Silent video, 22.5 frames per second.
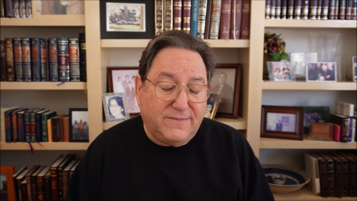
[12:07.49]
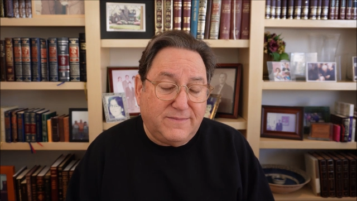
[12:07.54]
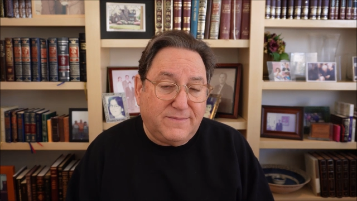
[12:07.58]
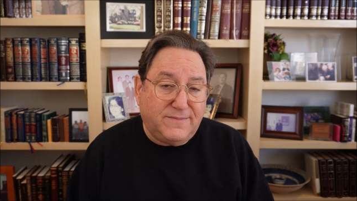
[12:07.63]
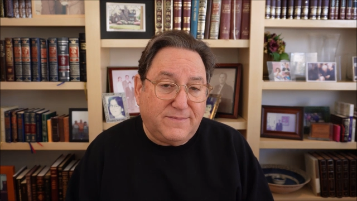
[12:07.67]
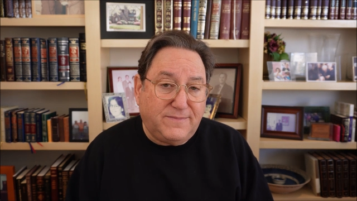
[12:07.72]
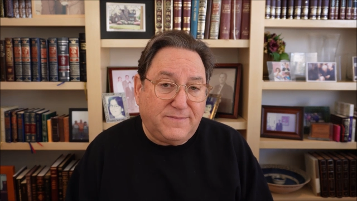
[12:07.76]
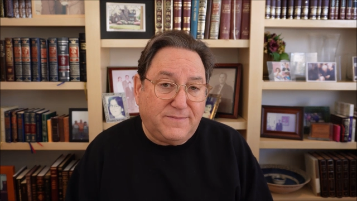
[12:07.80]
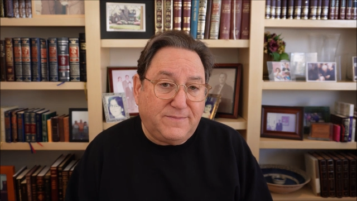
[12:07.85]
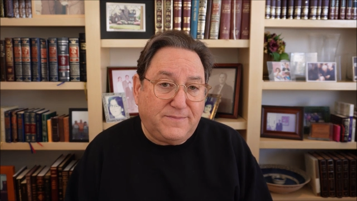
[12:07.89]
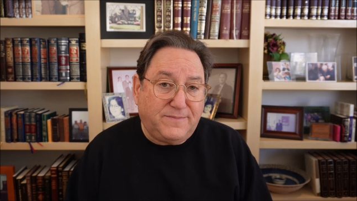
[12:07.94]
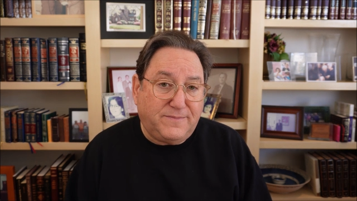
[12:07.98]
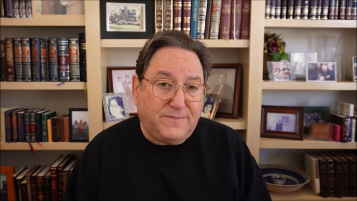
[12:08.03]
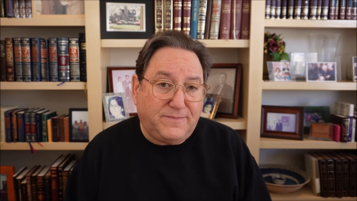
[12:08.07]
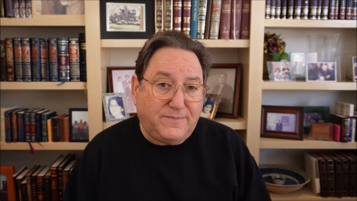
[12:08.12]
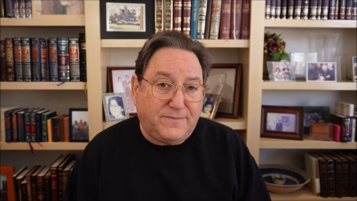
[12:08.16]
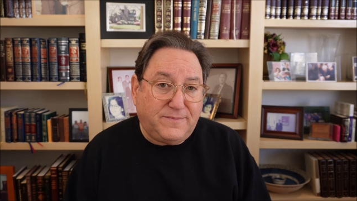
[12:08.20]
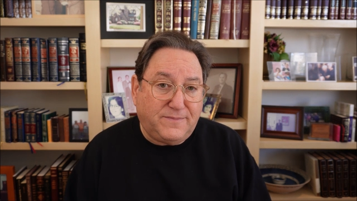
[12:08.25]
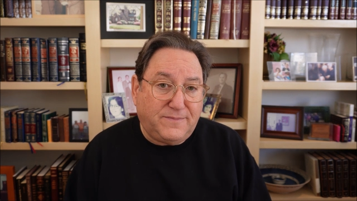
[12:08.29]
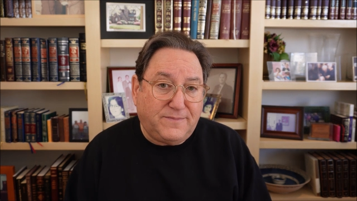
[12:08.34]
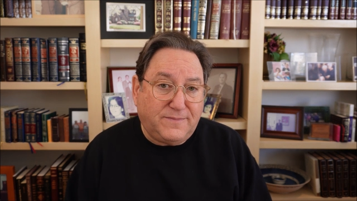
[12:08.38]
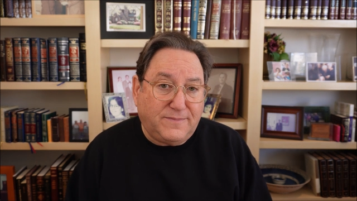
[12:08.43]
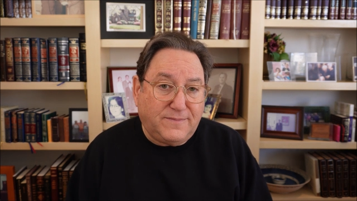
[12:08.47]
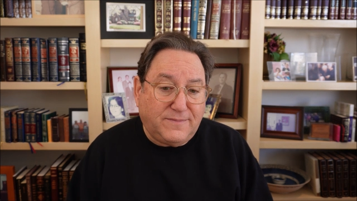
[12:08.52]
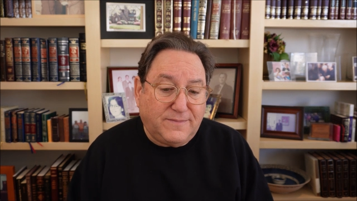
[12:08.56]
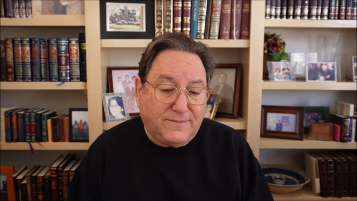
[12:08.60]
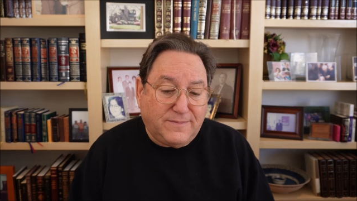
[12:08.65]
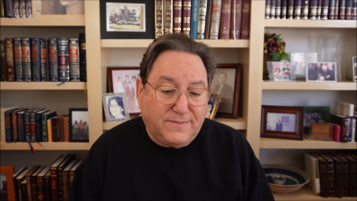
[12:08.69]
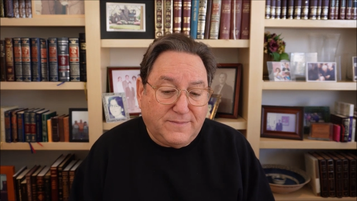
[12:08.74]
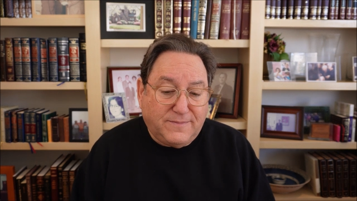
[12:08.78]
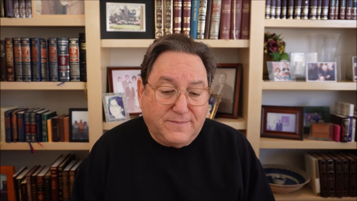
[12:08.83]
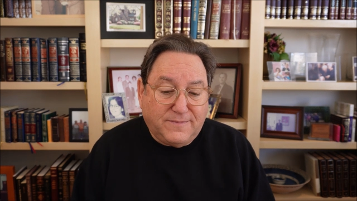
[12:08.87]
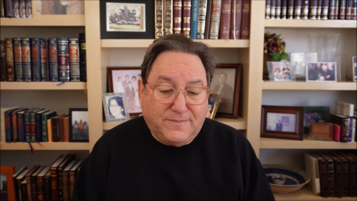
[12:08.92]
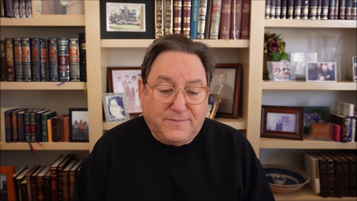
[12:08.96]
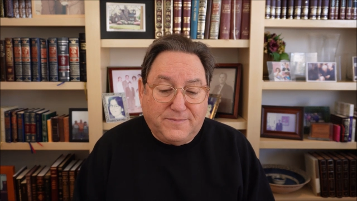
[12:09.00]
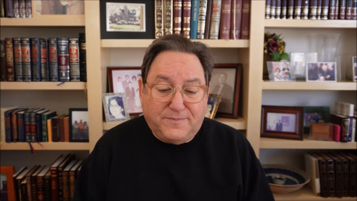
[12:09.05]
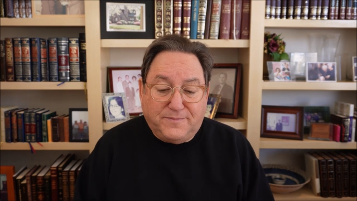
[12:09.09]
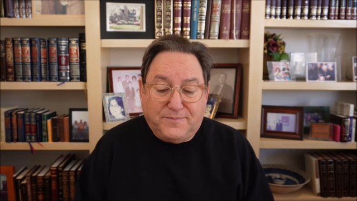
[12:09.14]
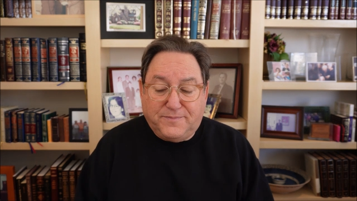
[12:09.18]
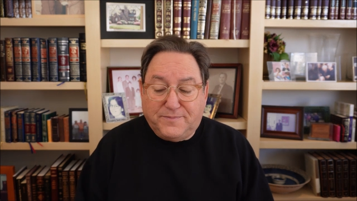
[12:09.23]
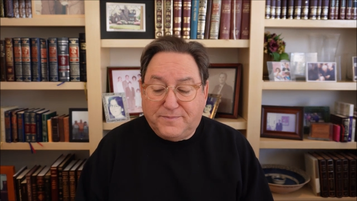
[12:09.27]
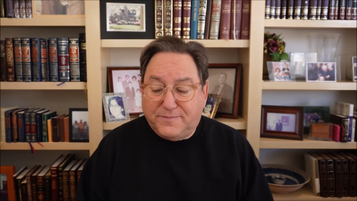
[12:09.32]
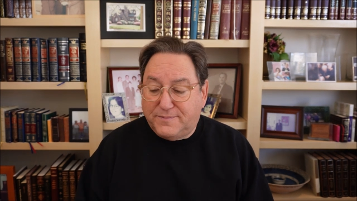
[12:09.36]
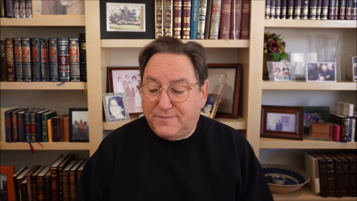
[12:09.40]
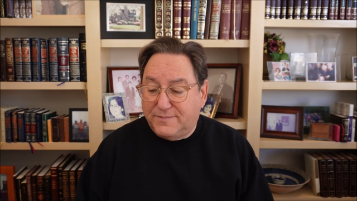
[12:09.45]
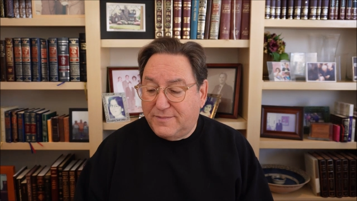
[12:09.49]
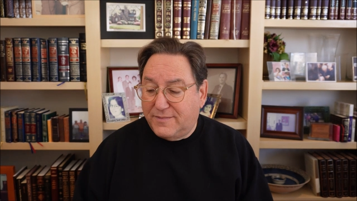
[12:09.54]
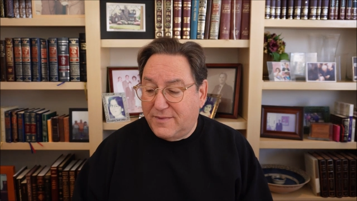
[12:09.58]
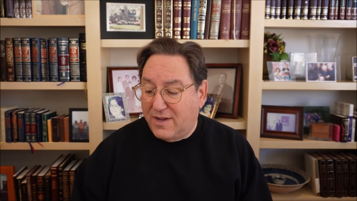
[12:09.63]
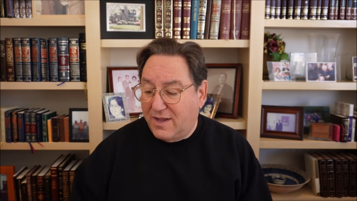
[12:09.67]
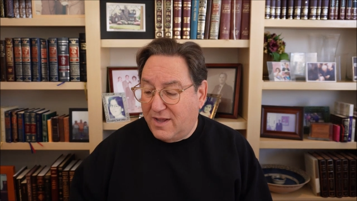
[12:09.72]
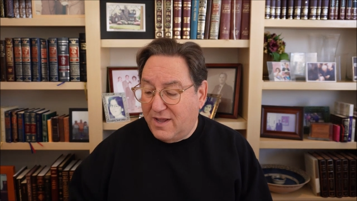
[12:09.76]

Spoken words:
(silence)